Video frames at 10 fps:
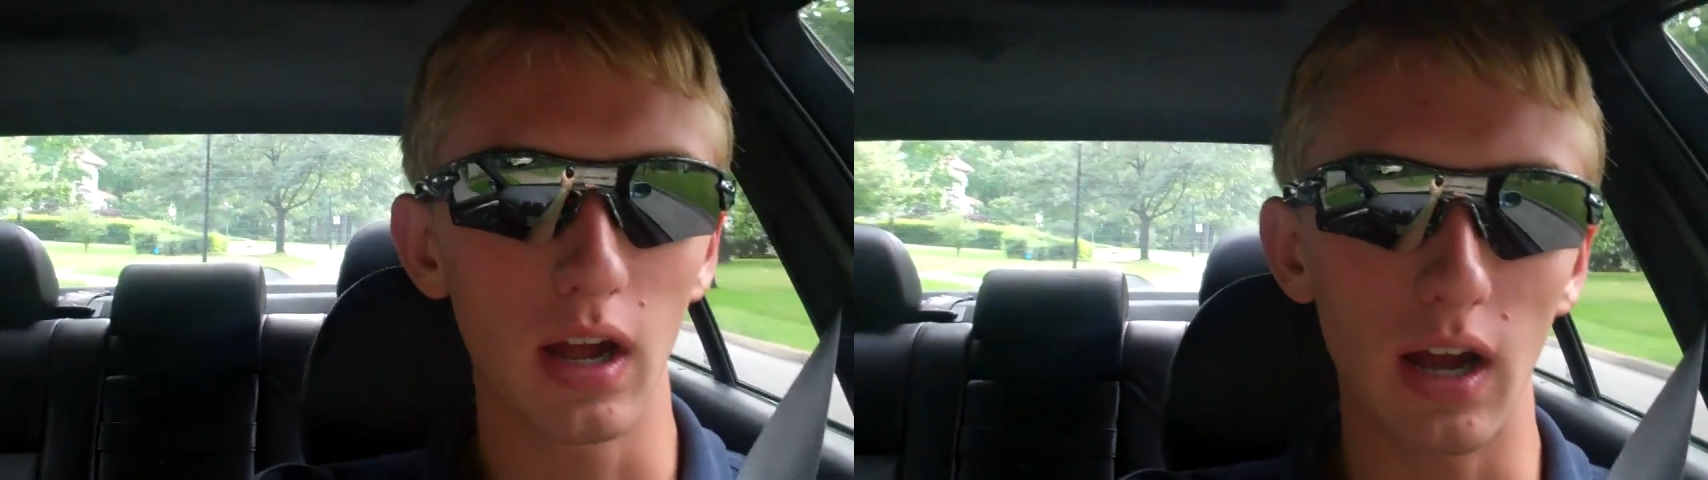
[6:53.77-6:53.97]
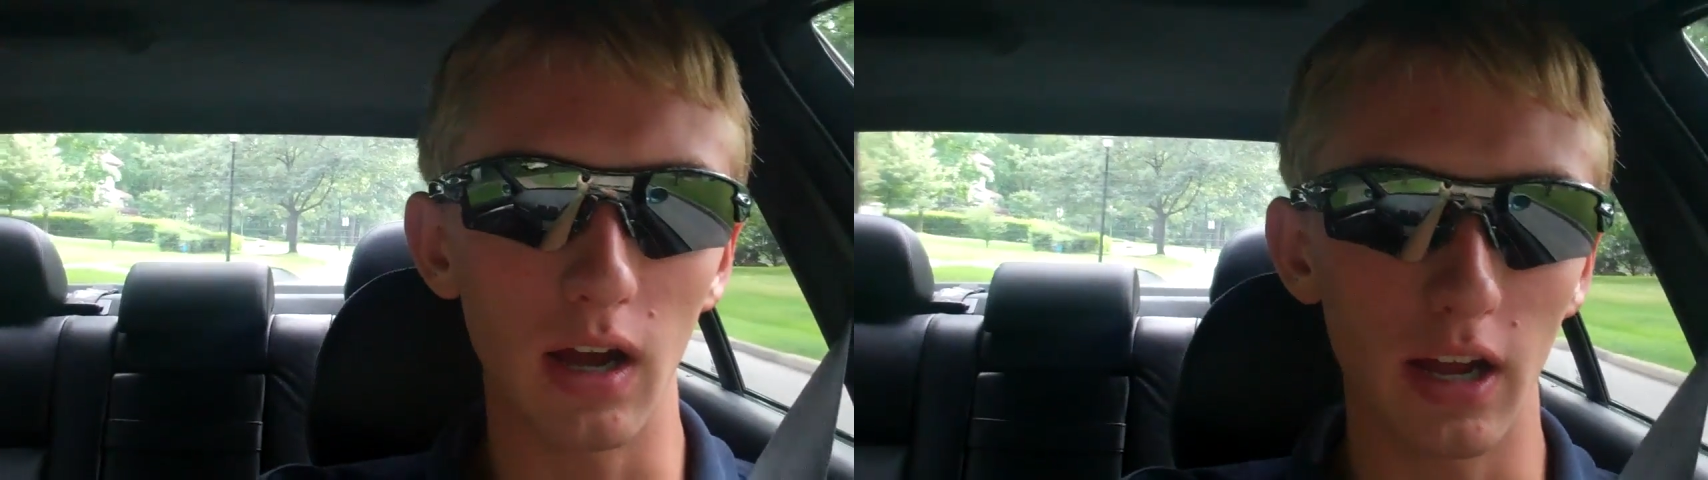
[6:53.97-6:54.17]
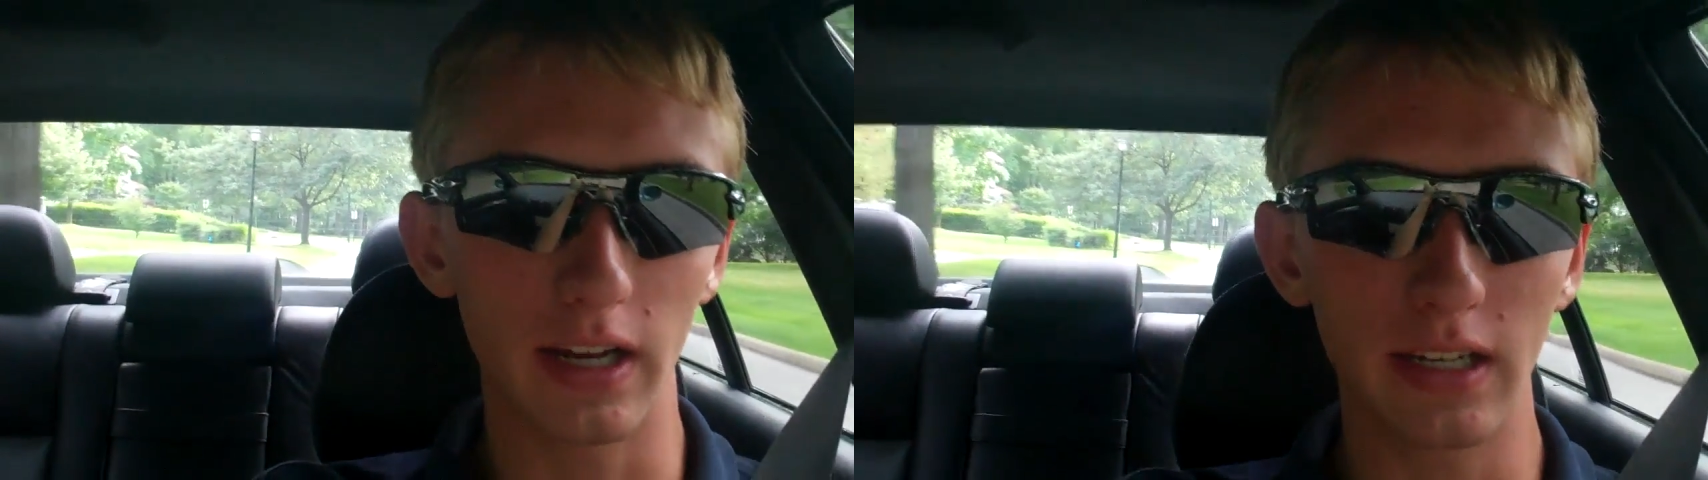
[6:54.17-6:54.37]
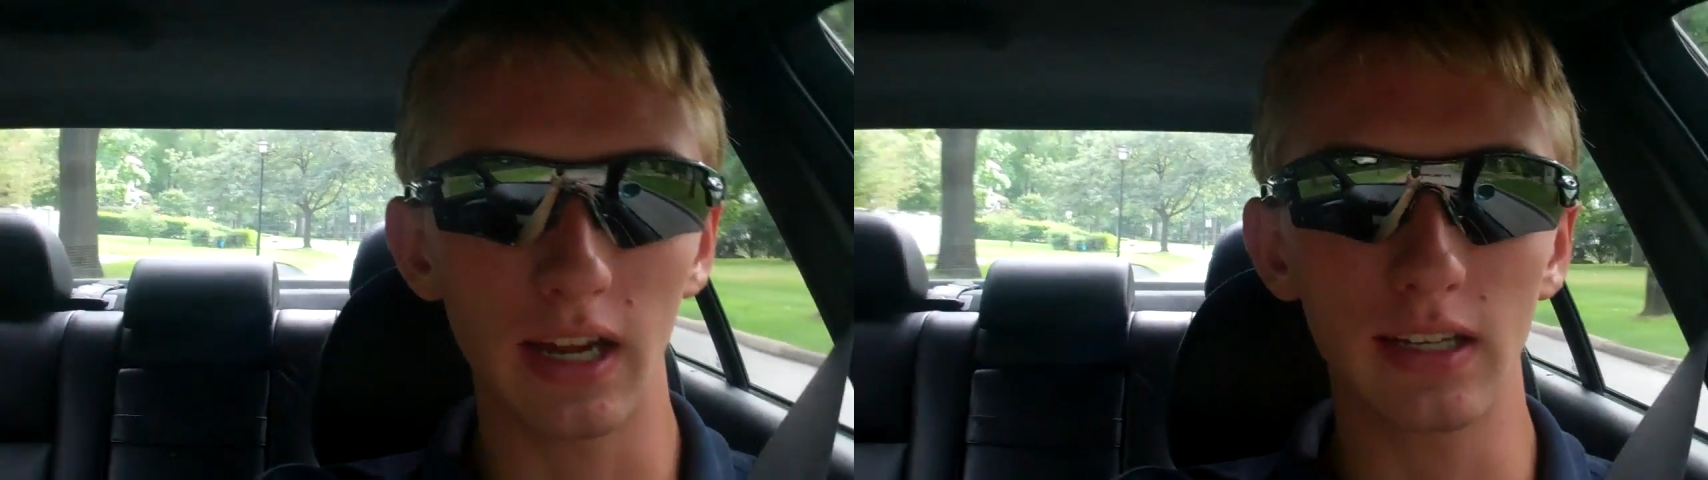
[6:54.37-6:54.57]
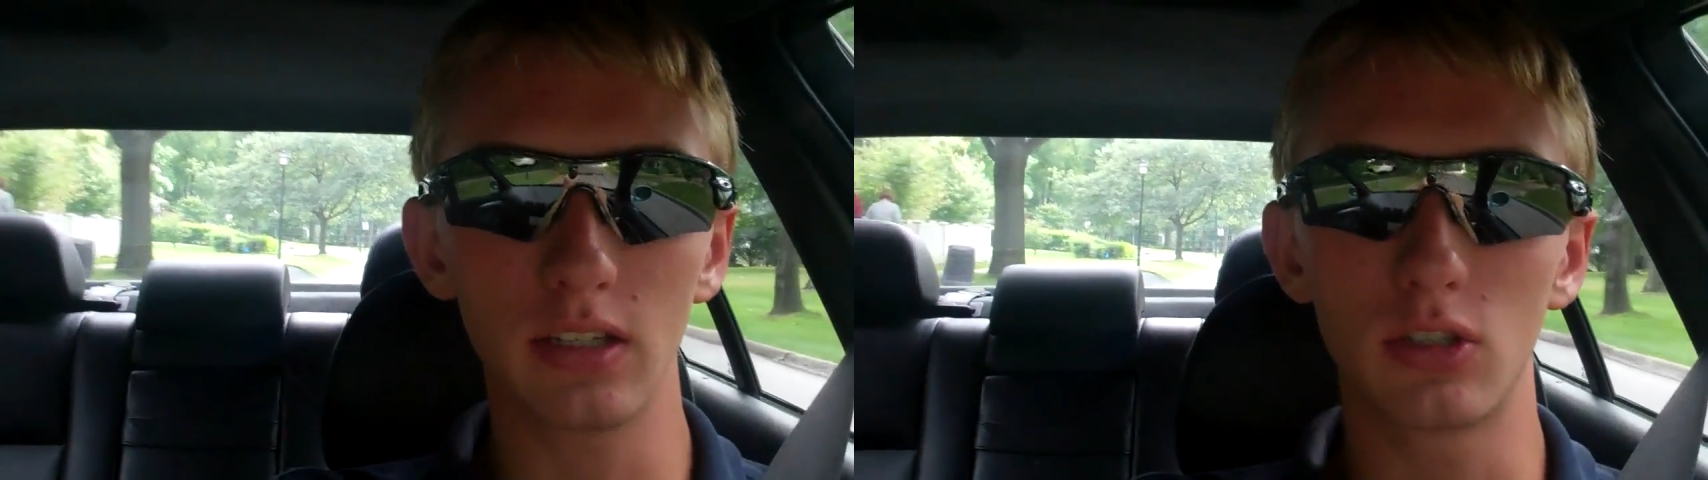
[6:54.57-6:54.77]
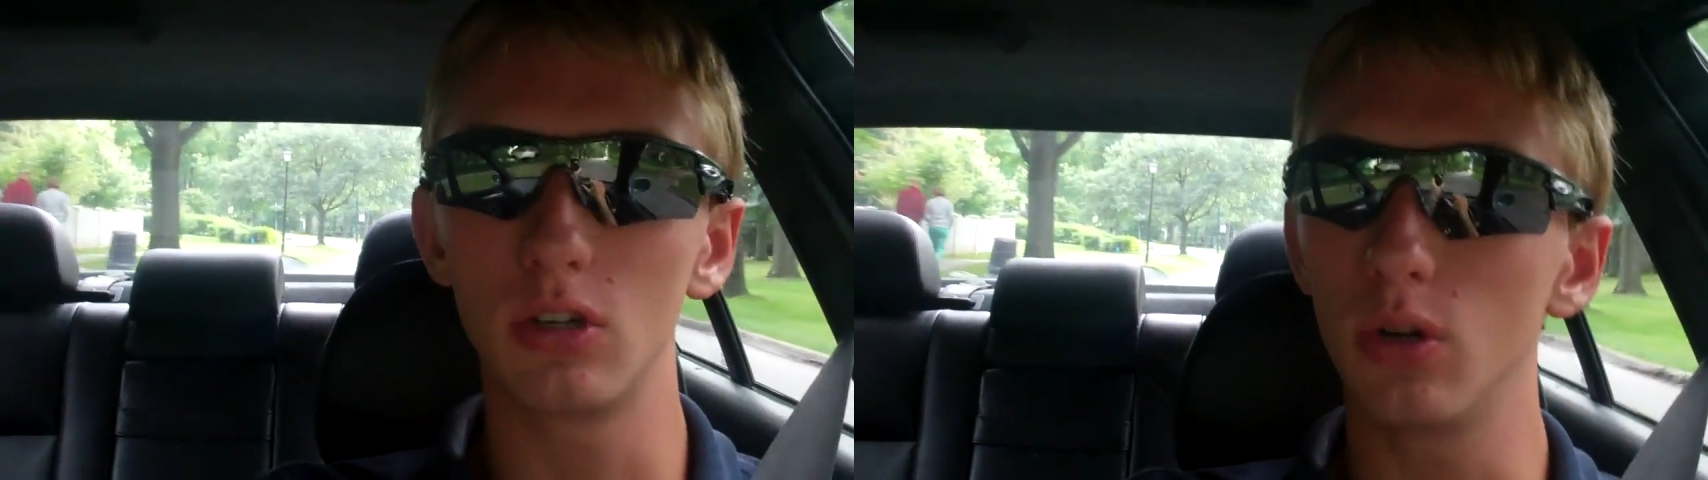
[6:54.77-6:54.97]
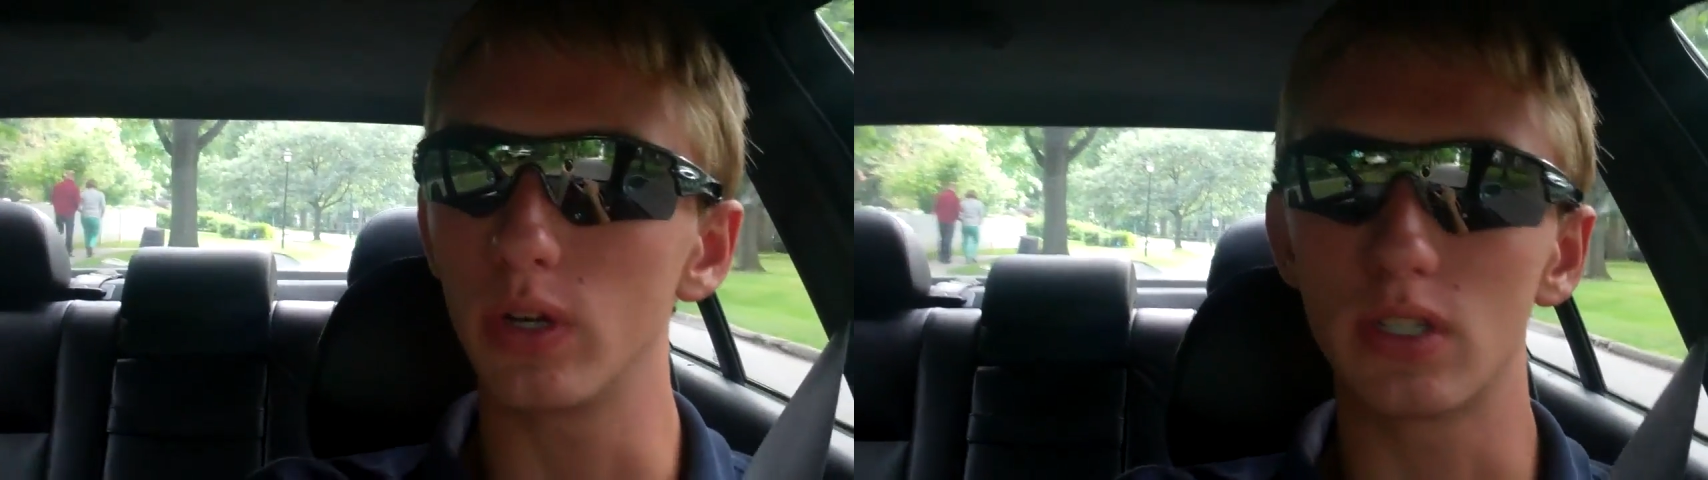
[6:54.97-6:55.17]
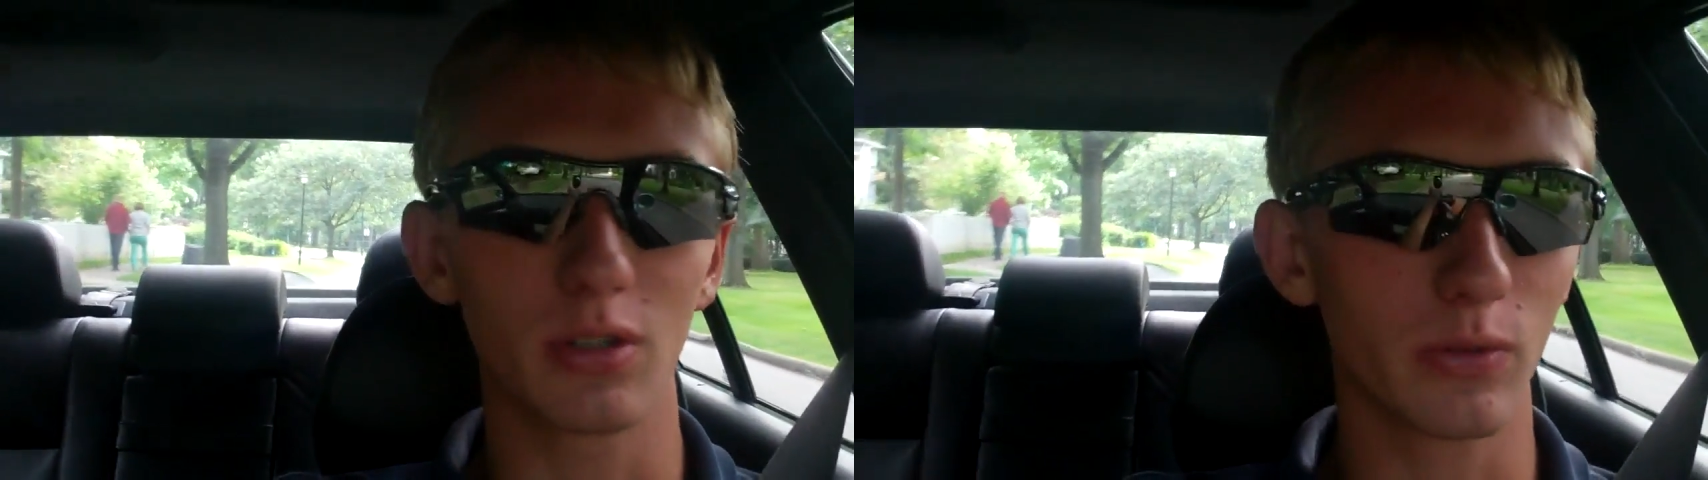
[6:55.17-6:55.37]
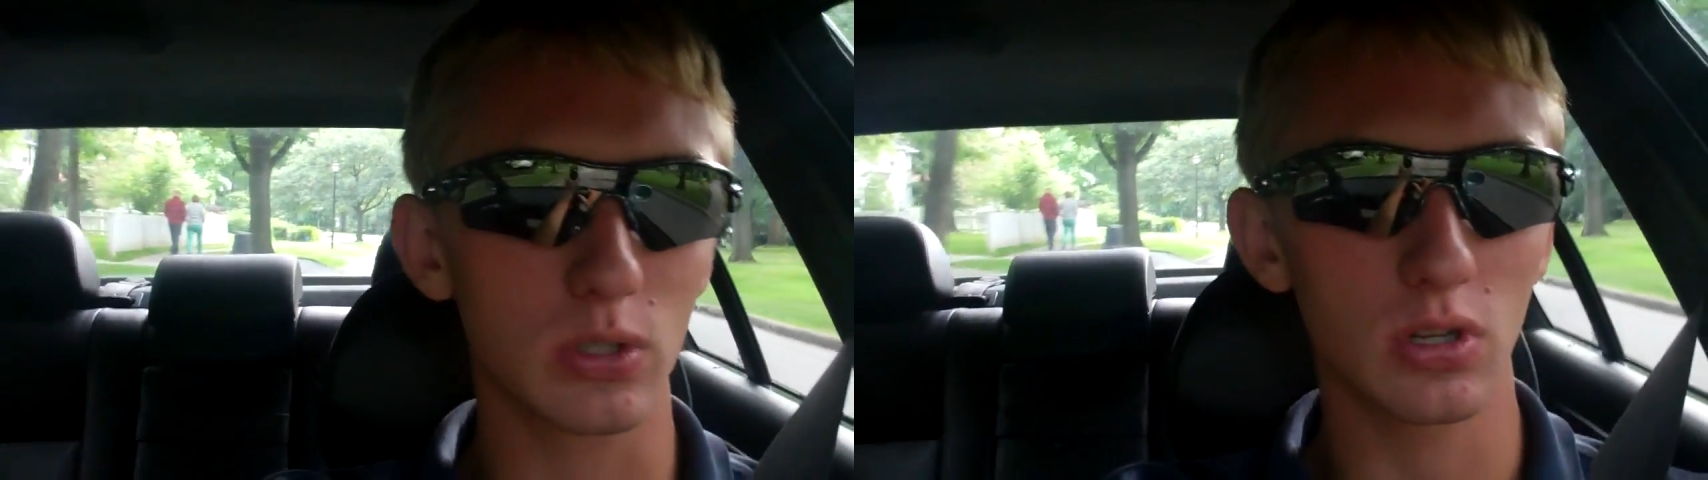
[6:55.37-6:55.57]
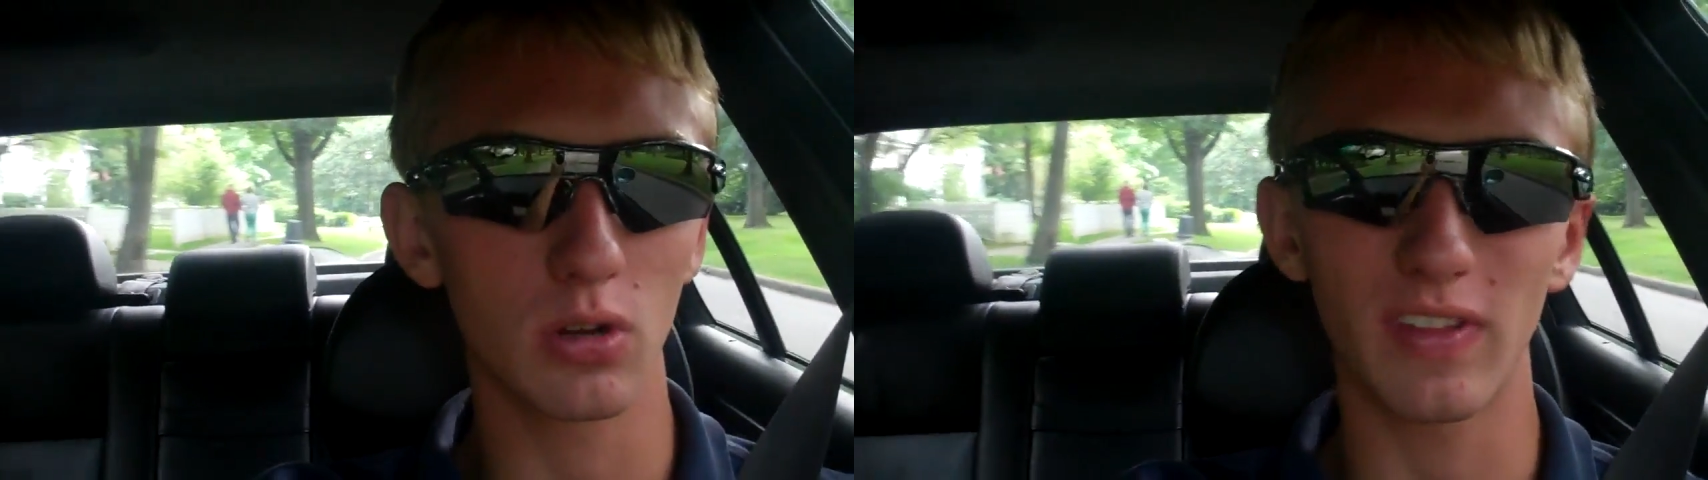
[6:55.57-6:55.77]
uh, an E ninety-two in
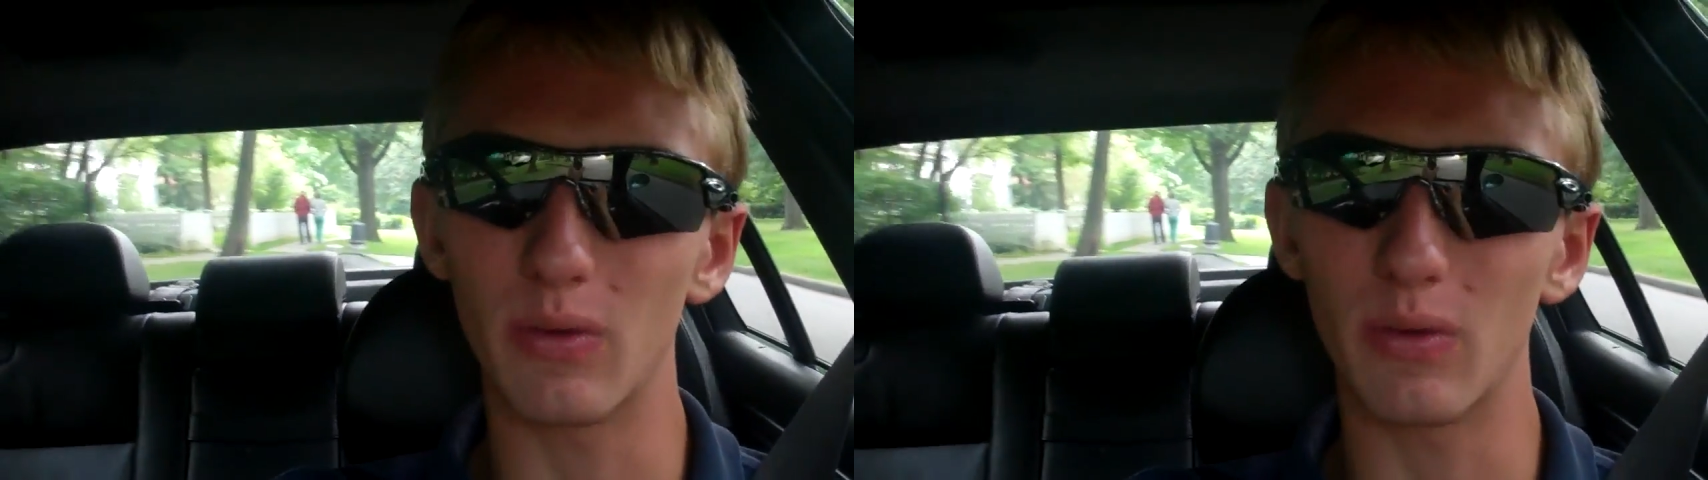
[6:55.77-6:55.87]
Silverstone,